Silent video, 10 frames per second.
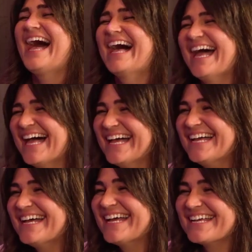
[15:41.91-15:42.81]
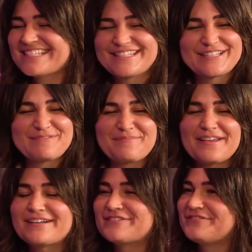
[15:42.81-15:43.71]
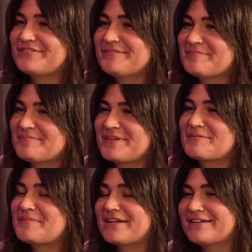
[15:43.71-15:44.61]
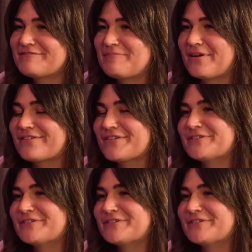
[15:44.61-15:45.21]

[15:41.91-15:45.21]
It's the competitive part of